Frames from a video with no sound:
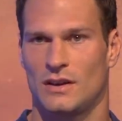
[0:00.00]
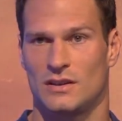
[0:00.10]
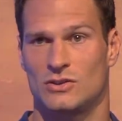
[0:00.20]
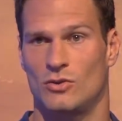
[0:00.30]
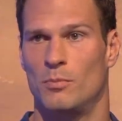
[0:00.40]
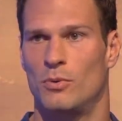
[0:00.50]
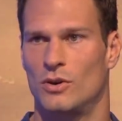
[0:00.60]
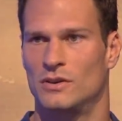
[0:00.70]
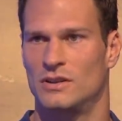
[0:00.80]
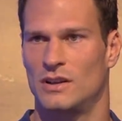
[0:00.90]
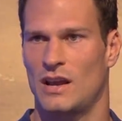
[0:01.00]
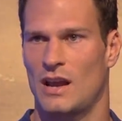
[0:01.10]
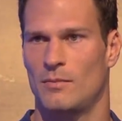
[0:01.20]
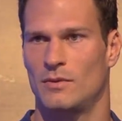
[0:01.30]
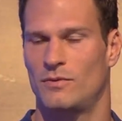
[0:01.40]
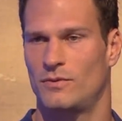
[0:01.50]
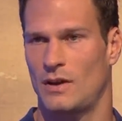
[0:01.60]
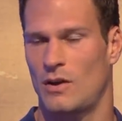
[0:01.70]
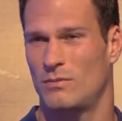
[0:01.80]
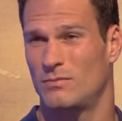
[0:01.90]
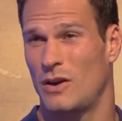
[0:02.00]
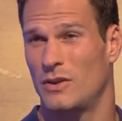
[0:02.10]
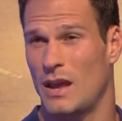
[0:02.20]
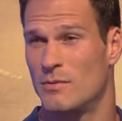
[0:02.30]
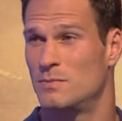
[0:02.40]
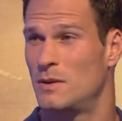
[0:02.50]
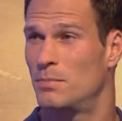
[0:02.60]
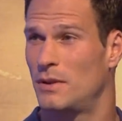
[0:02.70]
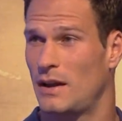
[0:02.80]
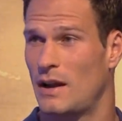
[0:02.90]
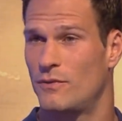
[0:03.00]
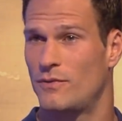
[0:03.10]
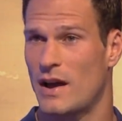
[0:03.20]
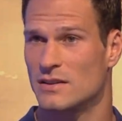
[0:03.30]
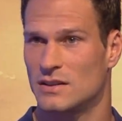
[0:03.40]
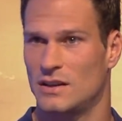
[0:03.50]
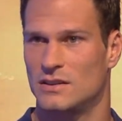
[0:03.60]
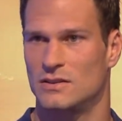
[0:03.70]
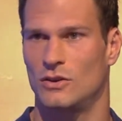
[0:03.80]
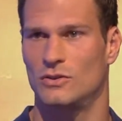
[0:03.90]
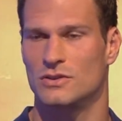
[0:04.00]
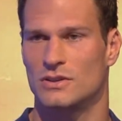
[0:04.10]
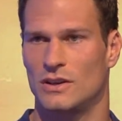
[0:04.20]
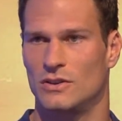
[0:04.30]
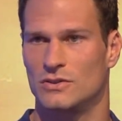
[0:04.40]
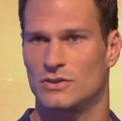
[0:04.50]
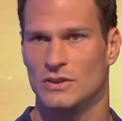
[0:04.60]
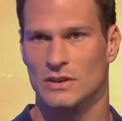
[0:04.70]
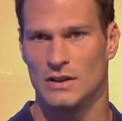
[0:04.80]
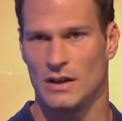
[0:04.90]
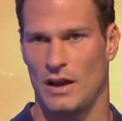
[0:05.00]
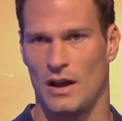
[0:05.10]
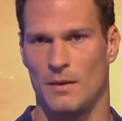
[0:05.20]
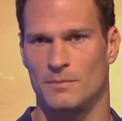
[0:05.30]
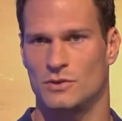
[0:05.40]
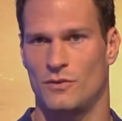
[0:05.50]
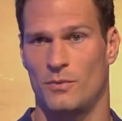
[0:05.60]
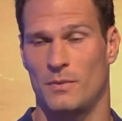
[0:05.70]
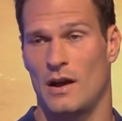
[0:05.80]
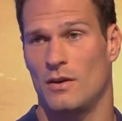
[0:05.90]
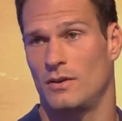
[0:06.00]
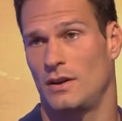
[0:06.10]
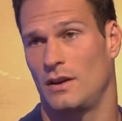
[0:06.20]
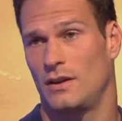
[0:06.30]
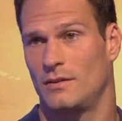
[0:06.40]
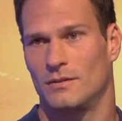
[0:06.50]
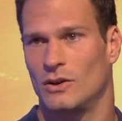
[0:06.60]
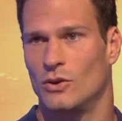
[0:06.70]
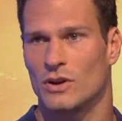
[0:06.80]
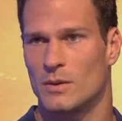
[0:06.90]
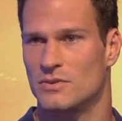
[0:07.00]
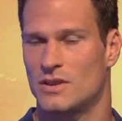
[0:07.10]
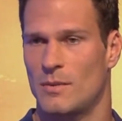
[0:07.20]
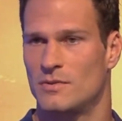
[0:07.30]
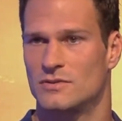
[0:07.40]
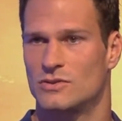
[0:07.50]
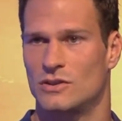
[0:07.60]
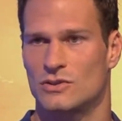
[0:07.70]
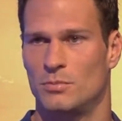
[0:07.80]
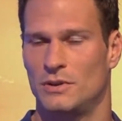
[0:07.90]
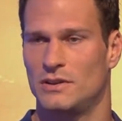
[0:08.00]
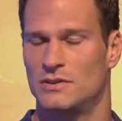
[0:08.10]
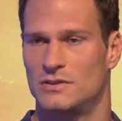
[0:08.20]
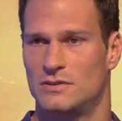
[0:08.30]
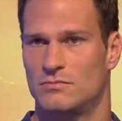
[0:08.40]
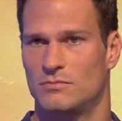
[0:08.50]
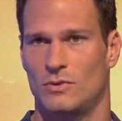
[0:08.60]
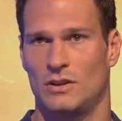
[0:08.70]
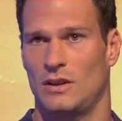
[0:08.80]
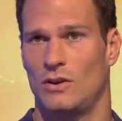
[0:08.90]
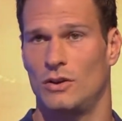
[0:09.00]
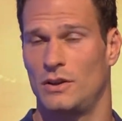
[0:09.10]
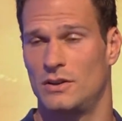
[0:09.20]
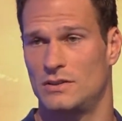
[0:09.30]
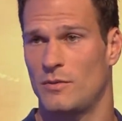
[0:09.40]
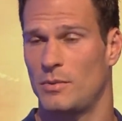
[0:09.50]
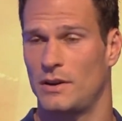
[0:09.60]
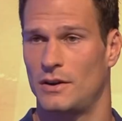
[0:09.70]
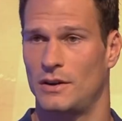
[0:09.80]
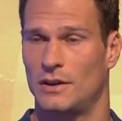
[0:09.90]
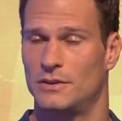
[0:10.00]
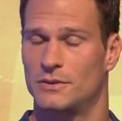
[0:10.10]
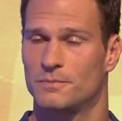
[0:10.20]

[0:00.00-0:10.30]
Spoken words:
so important to the game, how the game is being played, how fast it is, all the skills. So from now, the goalkeeper's game has changed completely since all the years I've been here in England.